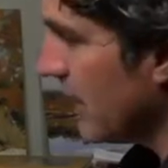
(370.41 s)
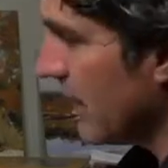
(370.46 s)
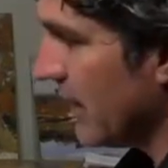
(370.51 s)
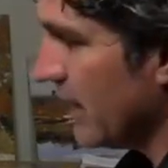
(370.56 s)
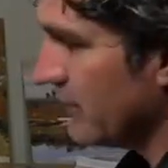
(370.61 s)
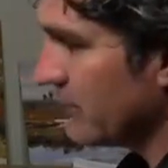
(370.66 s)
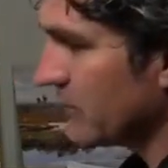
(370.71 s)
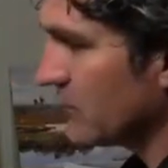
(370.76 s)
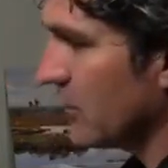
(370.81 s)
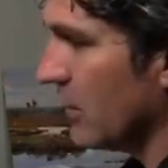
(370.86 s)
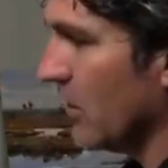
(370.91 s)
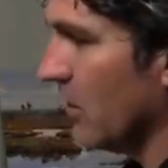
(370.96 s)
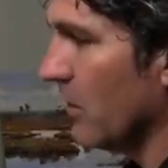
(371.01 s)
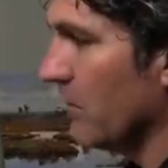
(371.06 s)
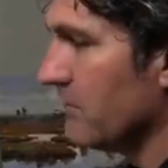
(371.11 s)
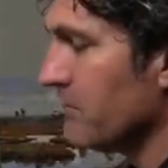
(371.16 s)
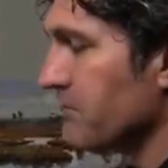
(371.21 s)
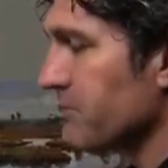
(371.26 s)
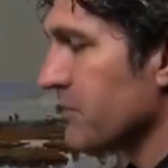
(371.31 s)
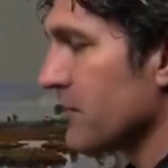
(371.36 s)
And
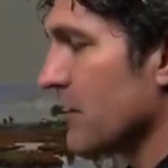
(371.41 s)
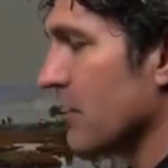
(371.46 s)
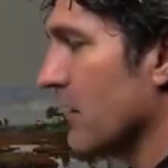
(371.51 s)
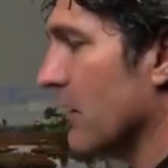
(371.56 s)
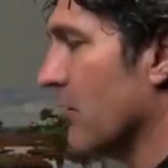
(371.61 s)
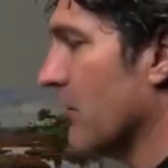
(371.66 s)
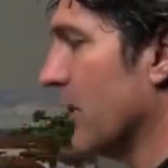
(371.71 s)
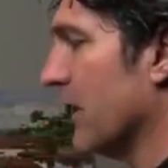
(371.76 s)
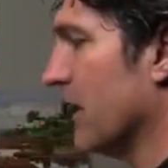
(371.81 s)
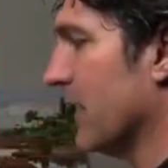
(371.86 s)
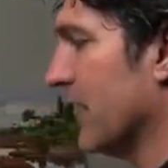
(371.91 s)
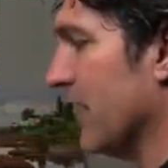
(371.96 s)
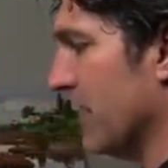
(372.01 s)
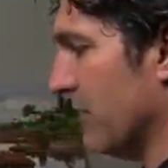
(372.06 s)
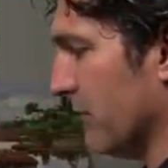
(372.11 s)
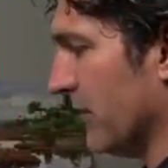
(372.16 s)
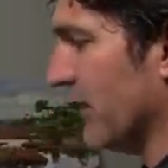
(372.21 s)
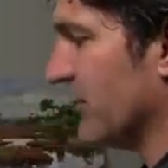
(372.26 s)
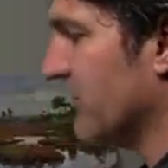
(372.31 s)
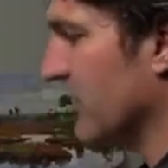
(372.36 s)
so what
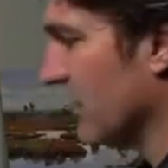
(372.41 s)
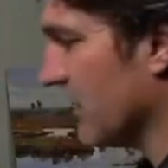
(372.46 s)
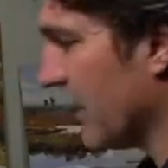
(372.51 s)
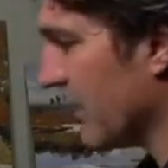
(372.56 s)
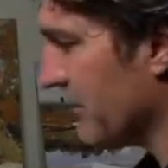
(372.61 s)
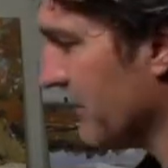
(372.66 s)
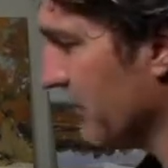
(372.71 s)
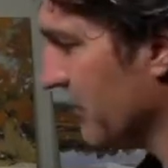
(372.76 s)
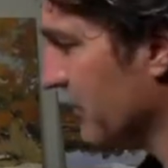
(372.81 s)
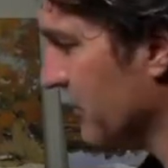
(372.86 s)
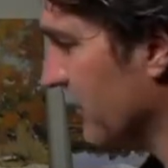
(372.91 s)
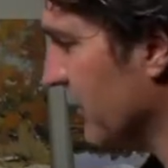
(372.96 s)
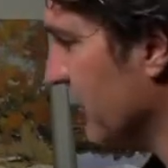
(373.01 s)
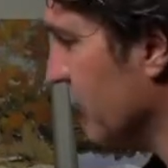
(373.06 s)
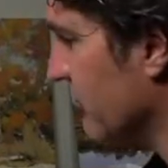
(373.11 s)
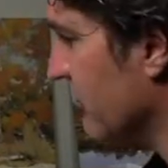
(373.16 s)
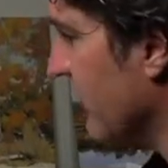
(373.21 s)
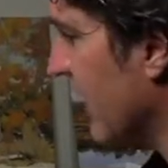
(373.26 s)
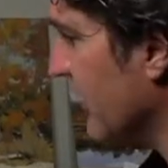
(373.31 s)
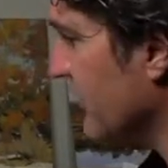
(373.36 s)
I see a lot of people doing
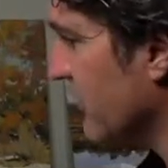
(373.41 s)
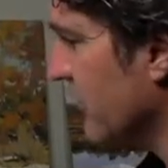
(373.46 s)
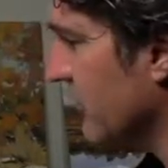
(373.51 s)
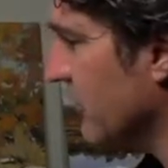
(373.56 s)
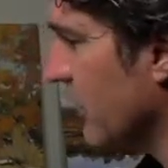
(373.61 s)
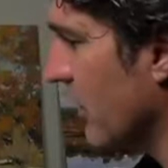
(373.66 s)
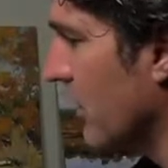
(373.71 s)
is scratching.